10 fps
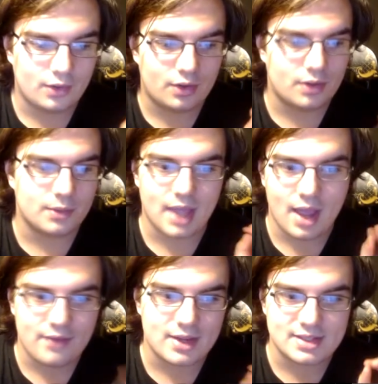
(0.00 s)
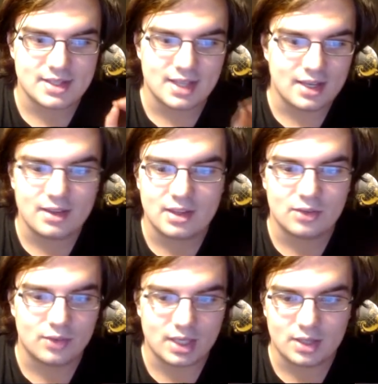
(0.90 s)
We have not seen any of the
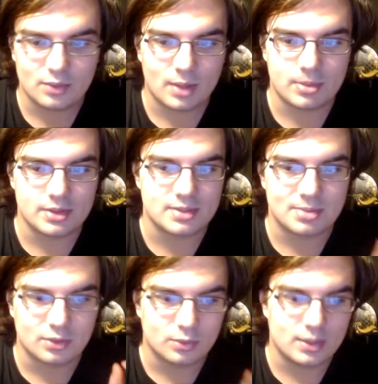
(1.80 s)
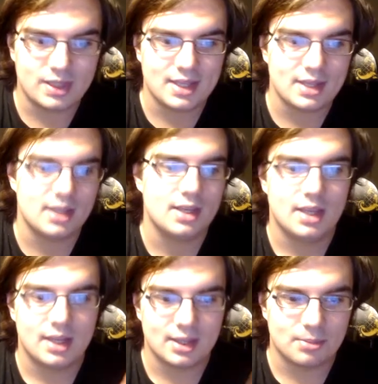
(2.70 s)
Iridian weapons, but the wiki,
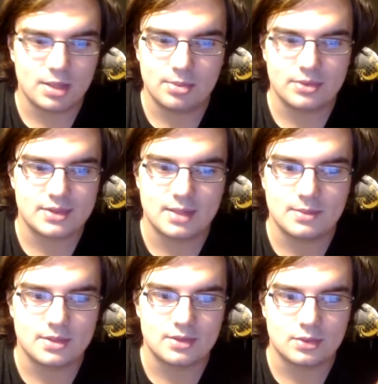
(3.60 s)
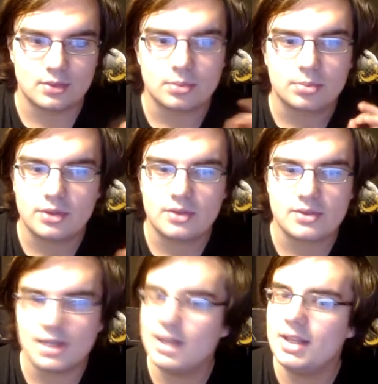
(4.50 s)
the people seem to put those
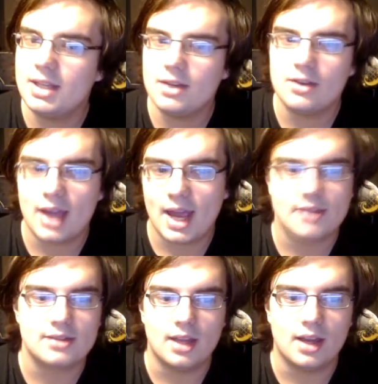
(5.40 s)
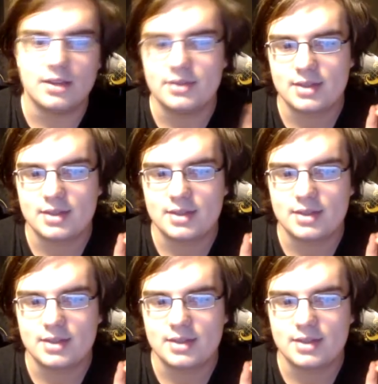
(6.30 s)
in here as guns.